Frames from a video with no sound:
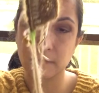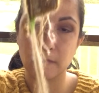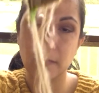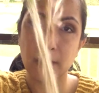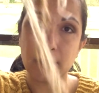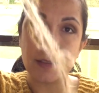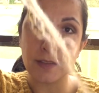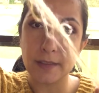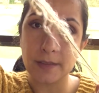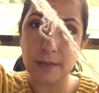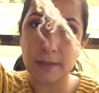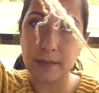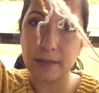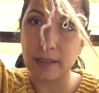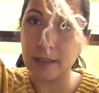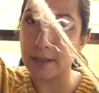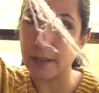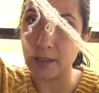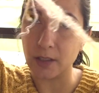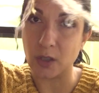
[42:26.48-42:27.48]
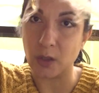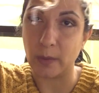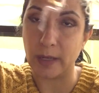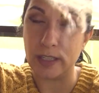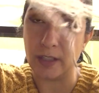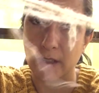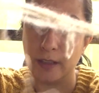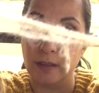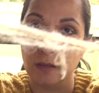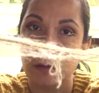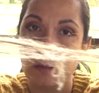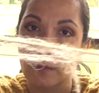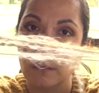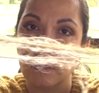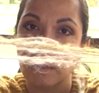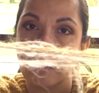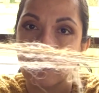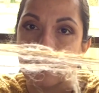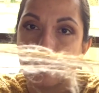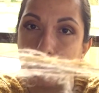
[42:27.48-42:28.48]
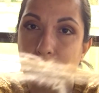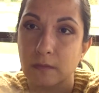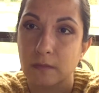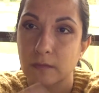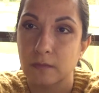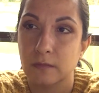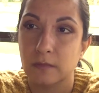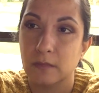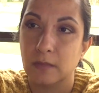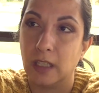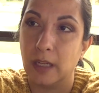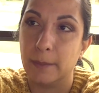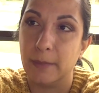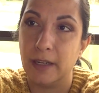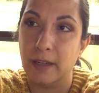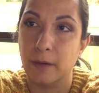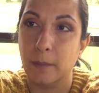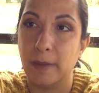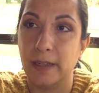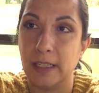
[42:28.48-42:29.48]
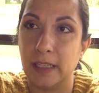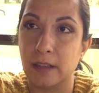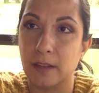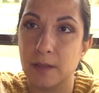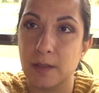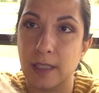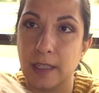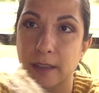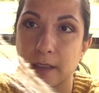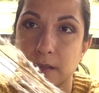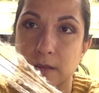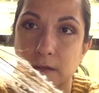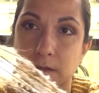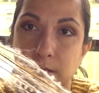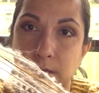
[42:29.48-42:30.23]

This is the situation coming out of my needles here.